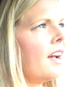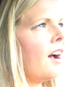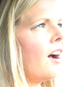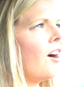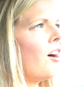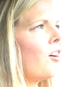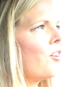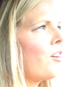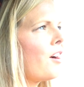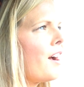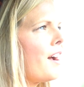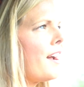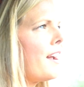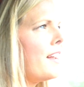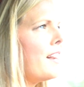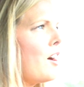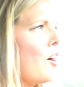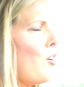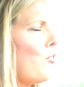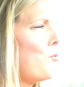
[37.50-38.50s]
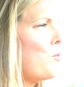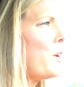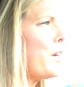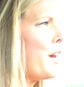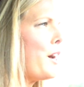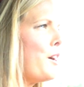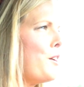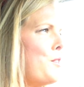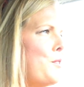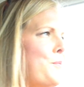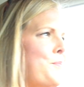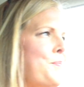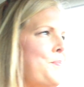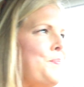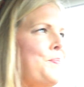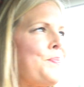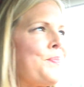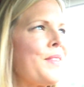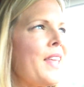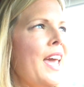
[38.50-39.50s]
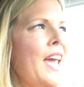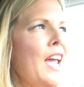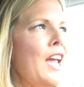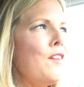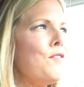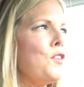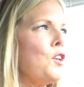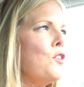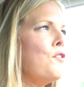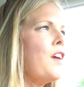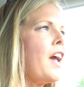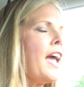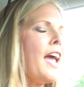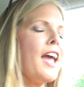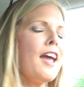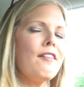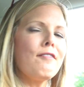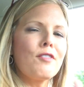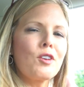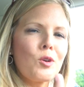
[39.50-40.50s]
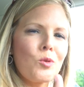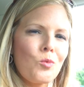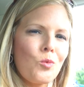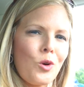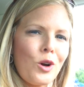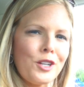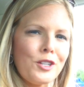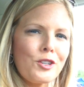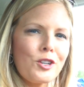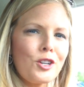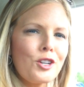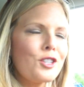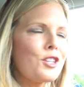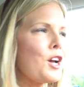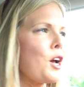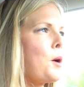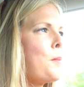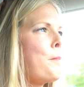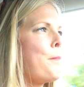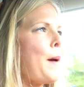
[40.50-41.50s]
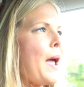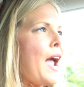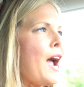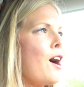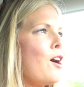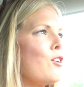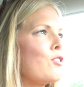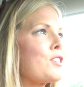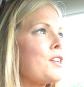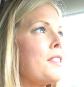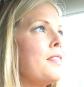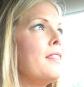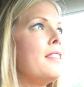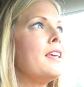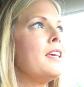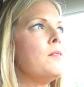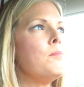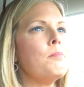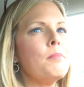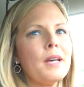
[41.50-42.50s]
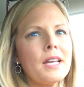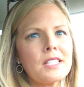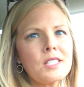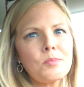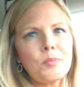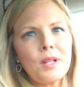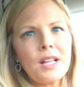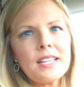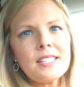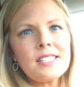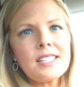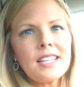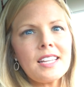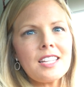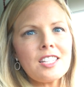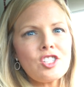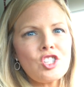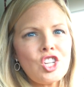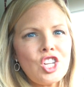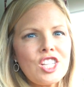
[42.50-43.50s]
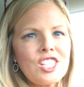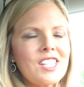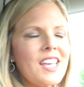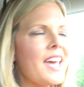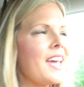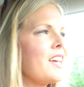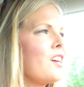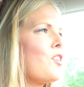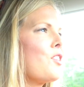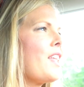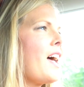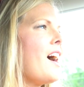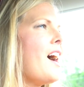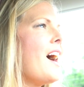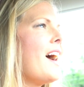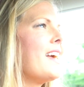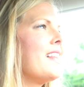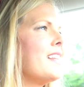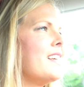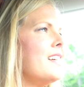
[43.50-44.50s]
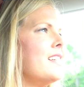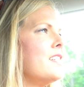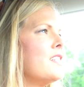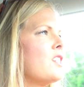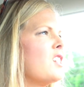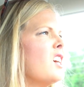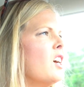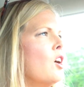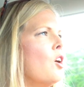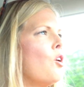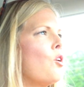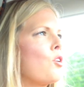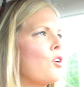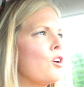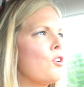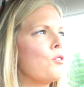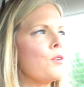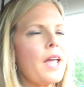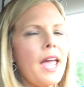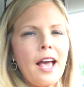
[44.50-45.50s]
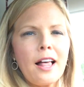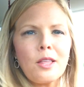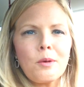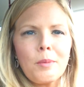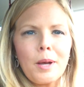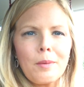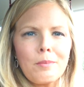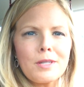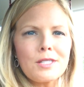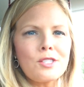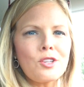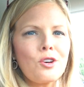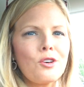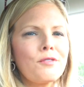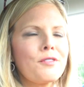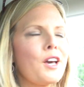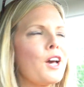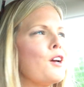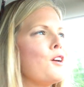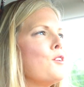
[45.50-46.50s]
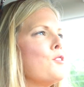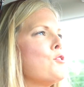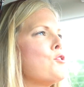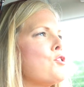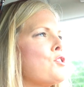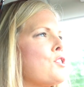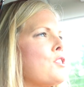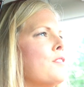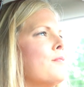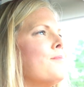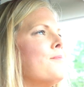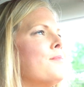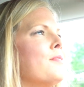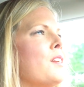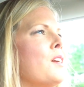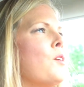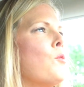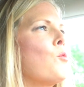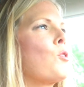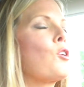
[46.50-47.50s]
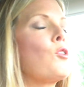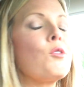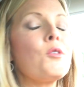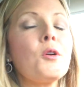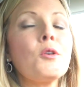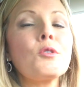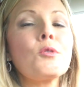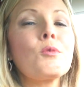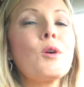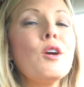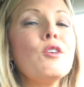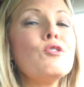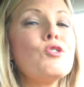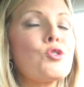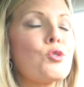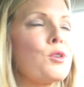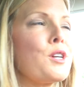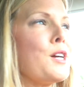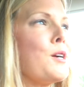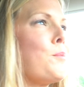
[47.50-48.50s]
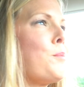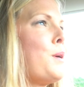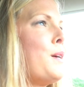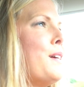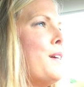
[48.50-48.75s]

All right, off we go. If you've ever wondered about the best place to get cheesecake on the island or on Alabama's Gulf Coast, we're going on a road trip.